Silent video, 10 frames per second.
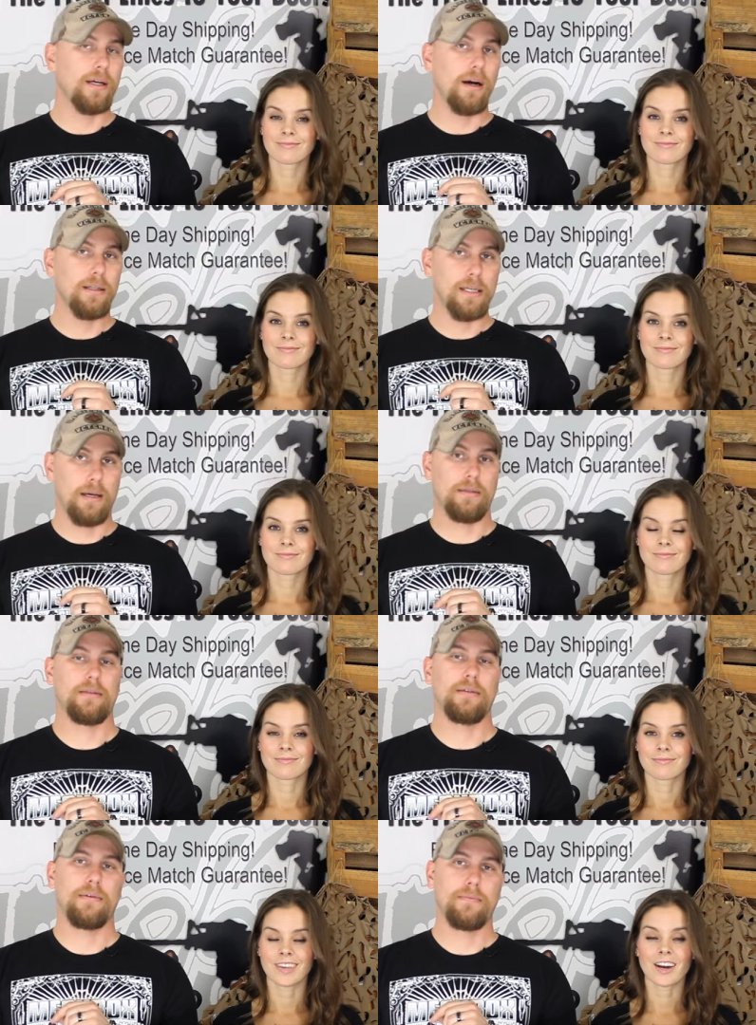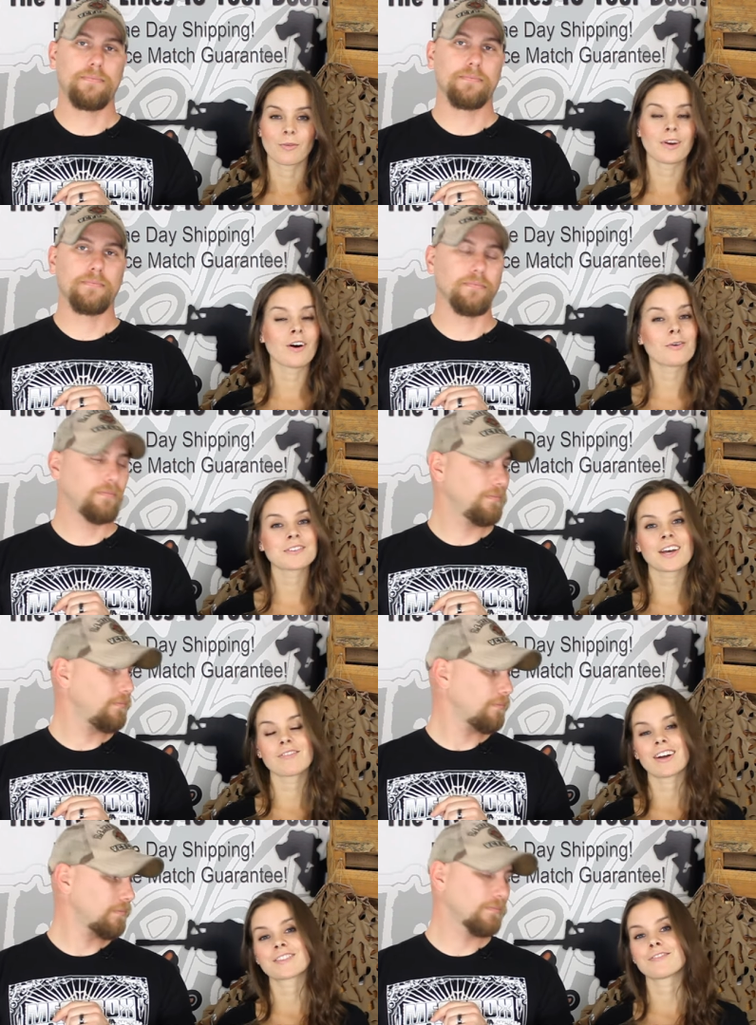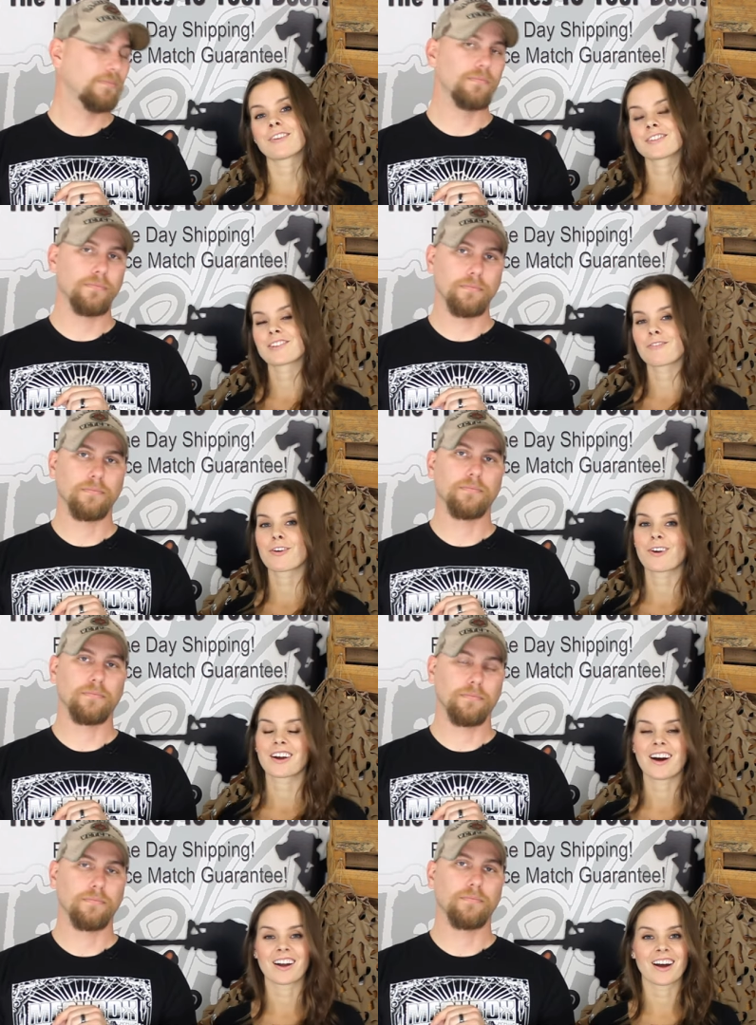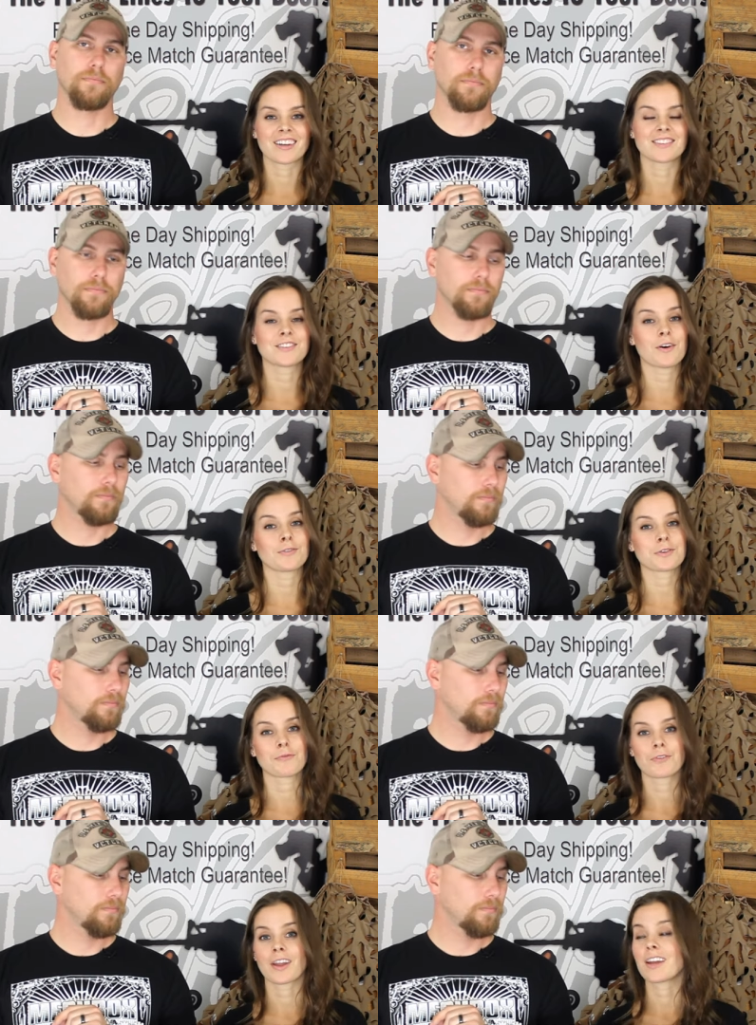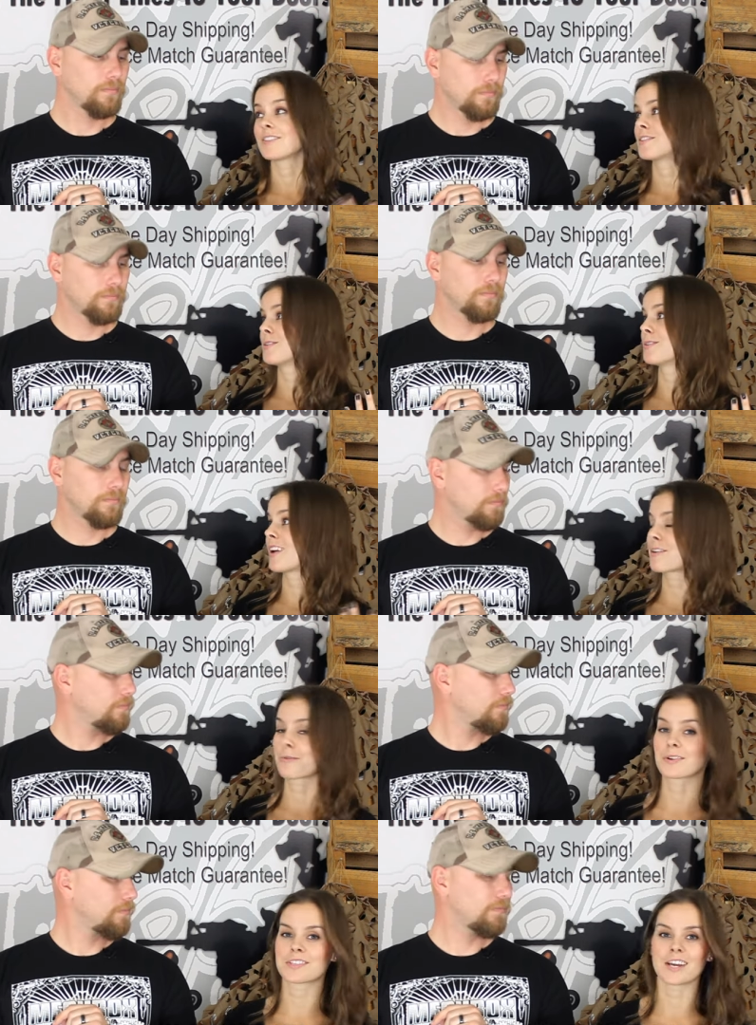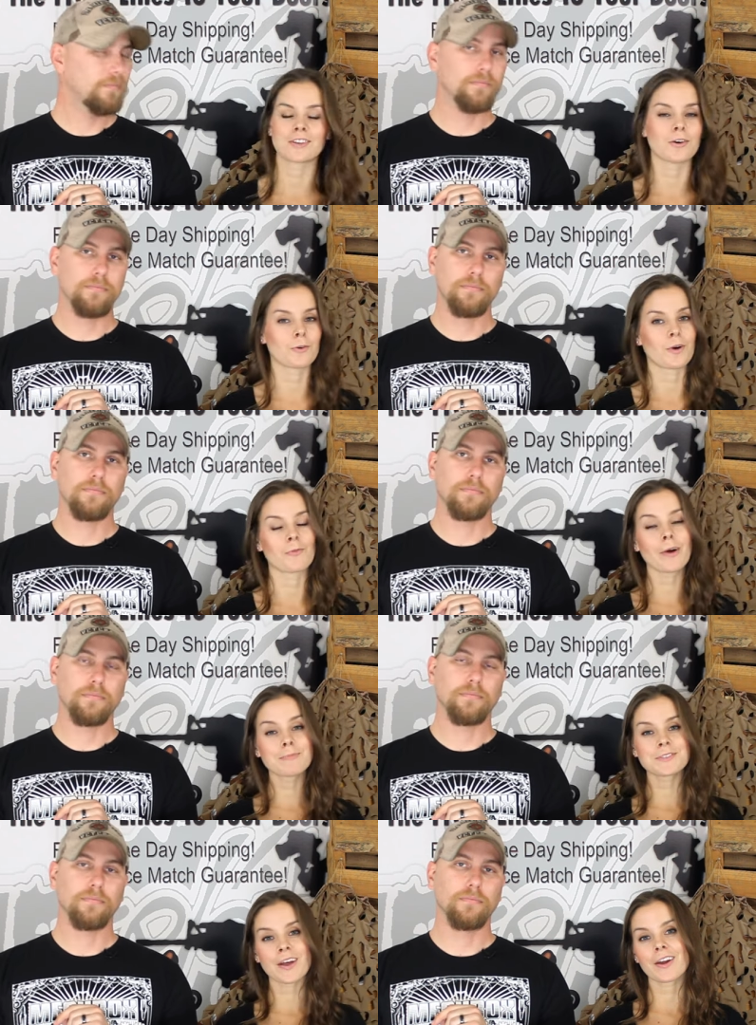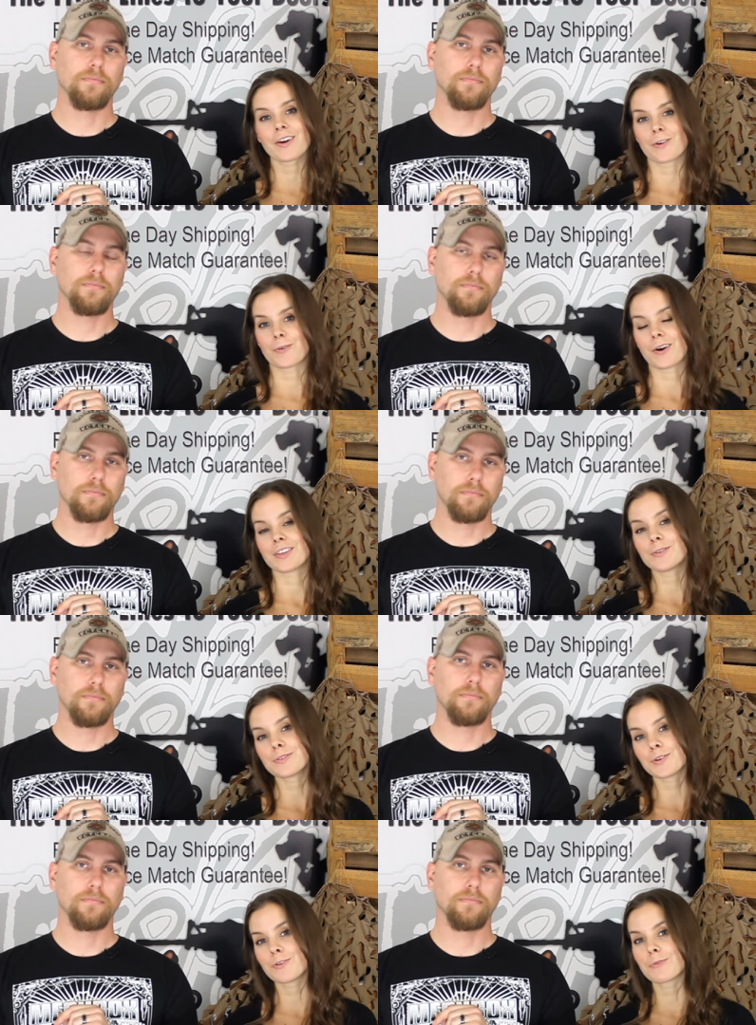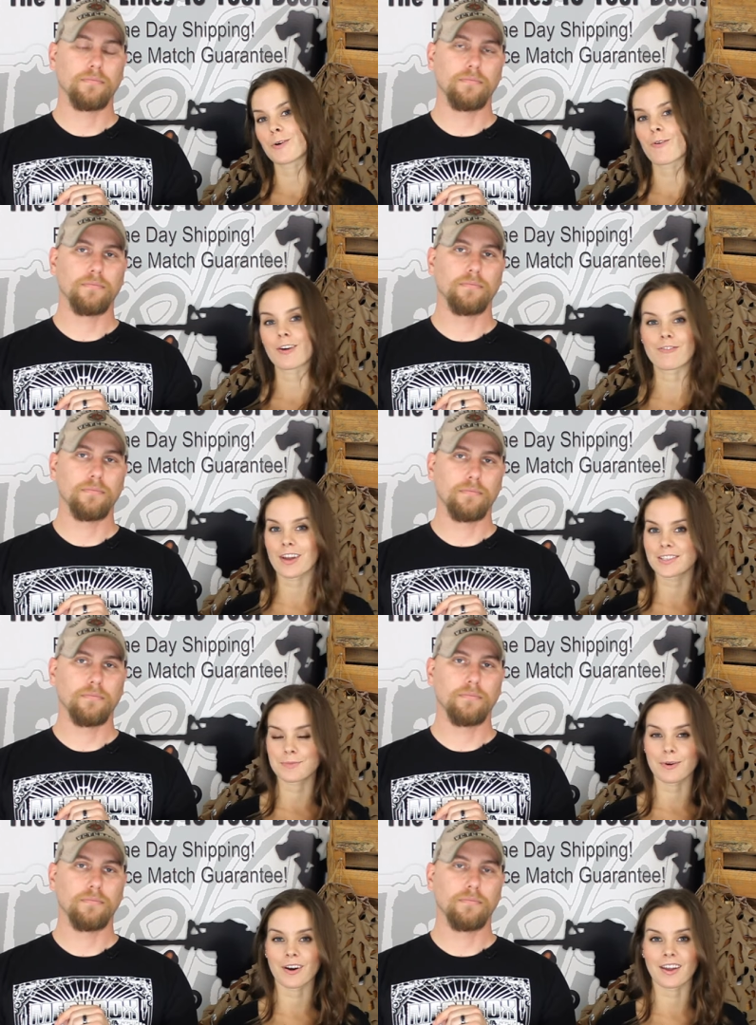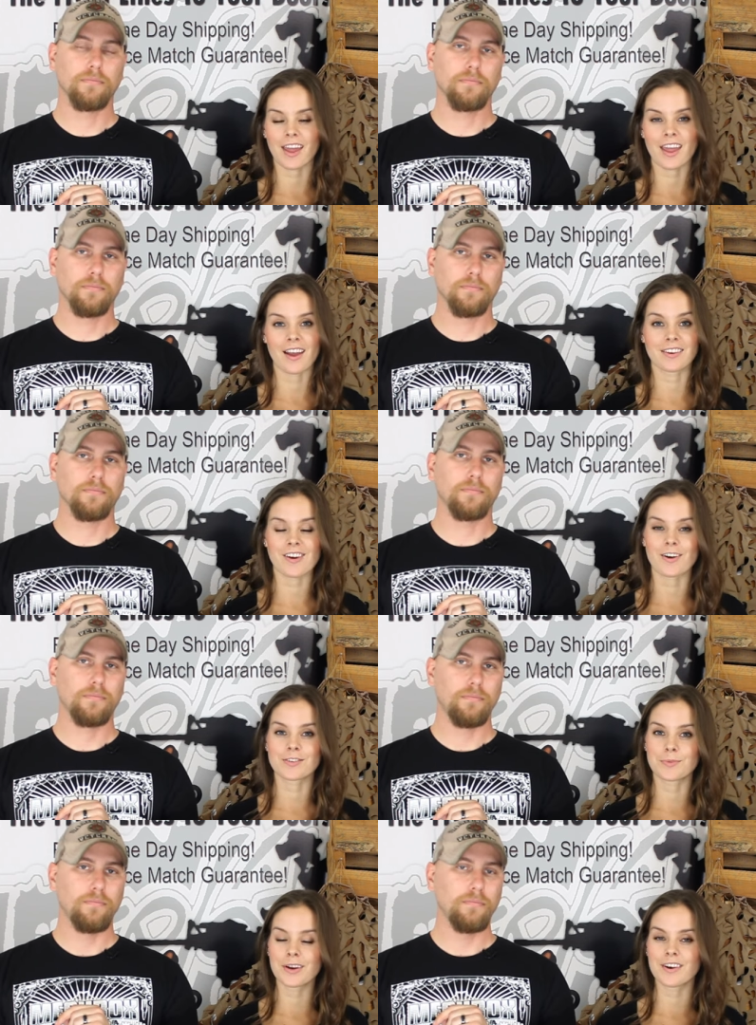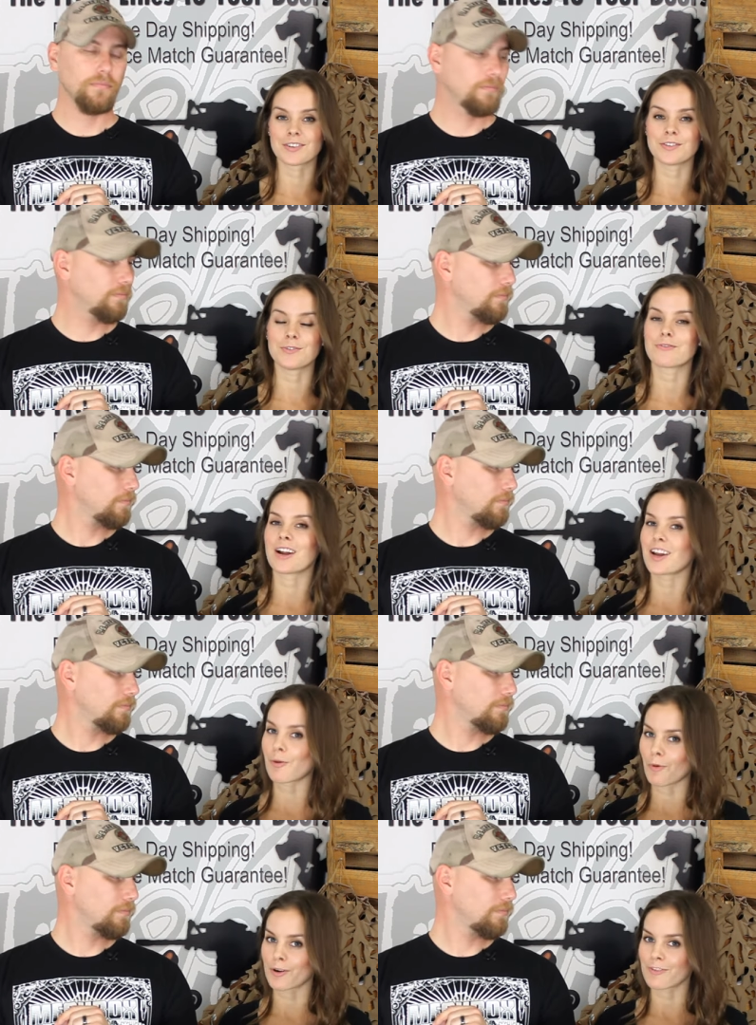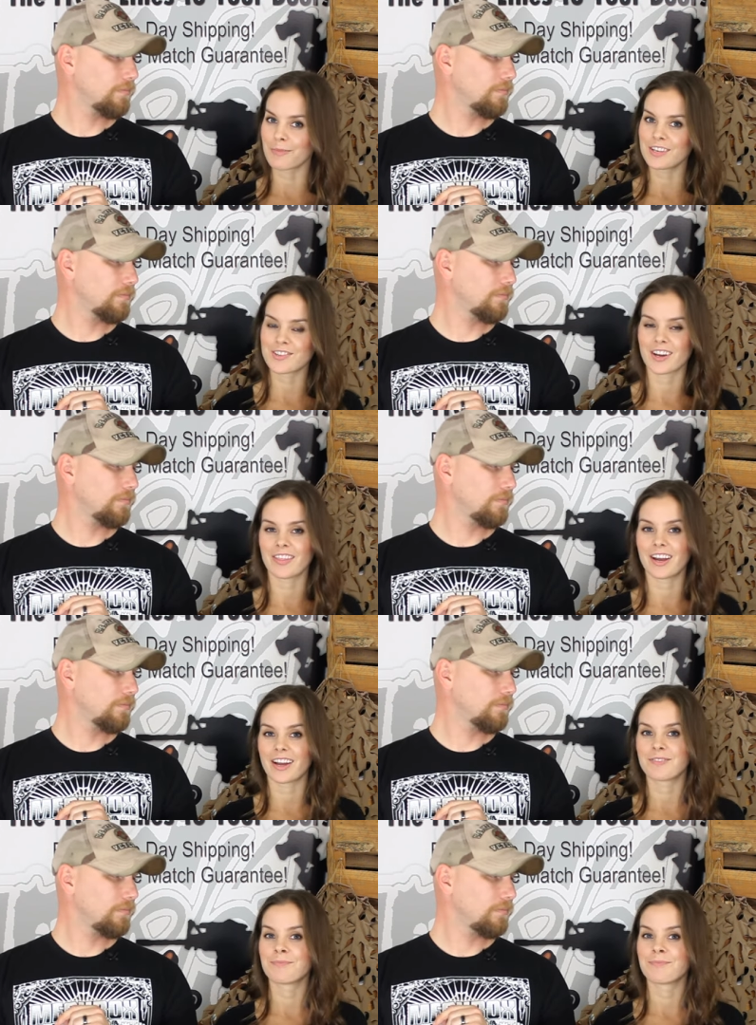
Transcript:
Speaker 1: contests.
Speaker 2: Yeah, we always have lots of fun stuff going on, guys. So don't forget to, like Thor said, go to our website, go to our YouTube, go to our Facebook, and our Twitter to find out more information on that.